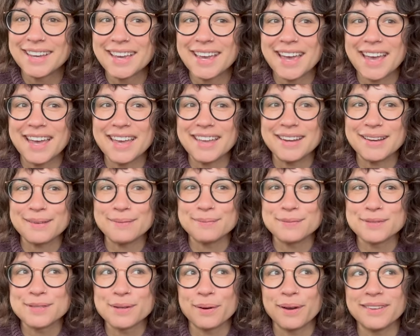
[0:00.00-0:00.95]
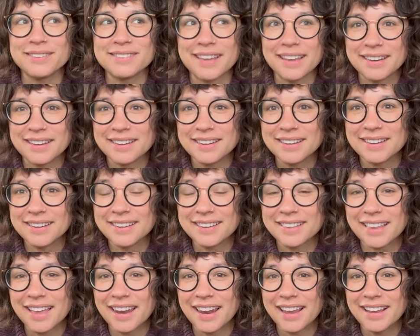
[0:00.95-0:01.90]
And I'm so excited
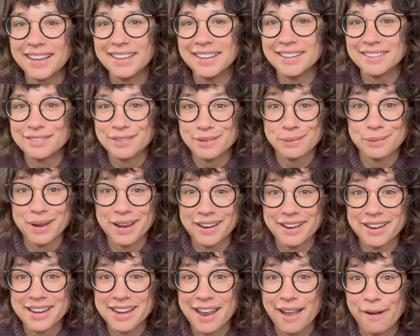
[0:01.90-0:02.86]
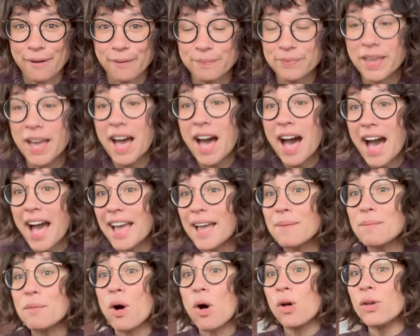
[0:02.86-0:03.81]
that I get to wear it now. I
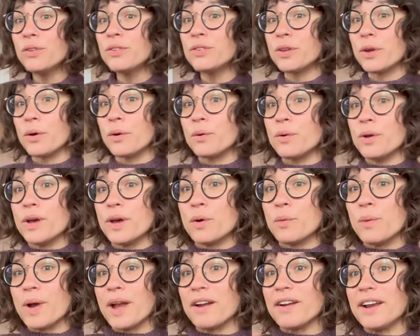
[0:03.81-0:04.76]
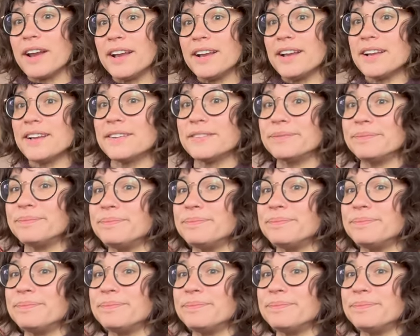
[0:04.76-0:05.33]
am also wearing